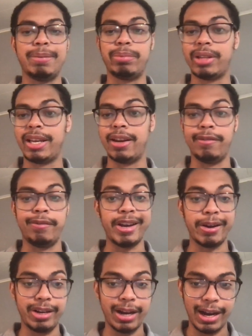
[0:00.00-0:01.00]
play at a
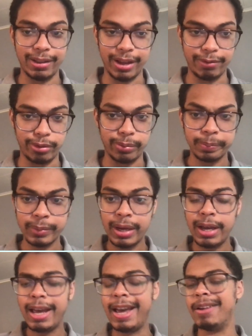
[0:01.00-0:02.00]
very high level.
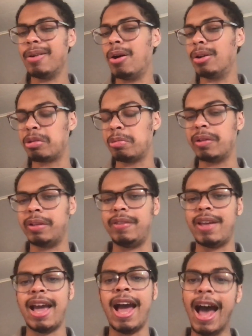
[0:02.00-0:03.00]
And ultimately,
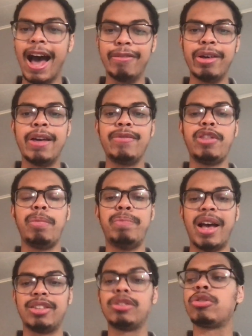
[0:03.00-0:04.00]
they have the
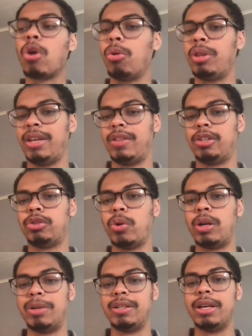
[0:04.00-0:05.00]
best goalie in the
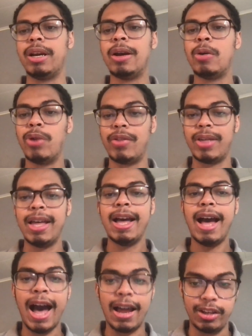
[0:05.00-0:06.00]
tournament with
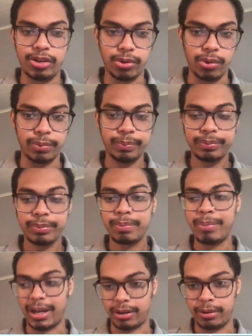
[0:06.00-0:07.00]
Alisson.
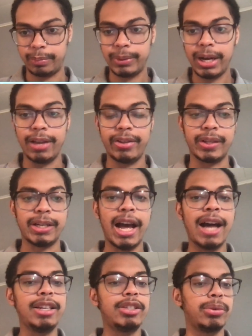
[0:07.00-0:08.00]
Becker. I think that
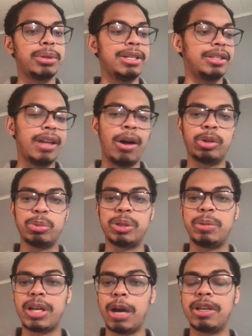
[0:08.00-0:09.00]
Alisson is ultimately
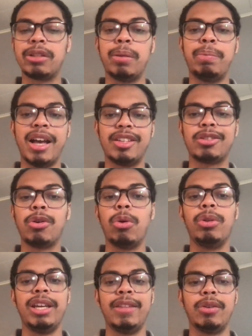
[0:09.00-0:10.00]
becoming the best
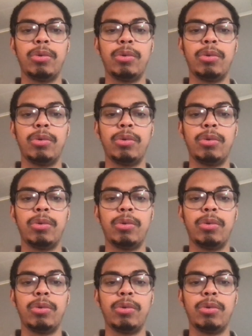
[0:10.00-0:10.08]
goalie in the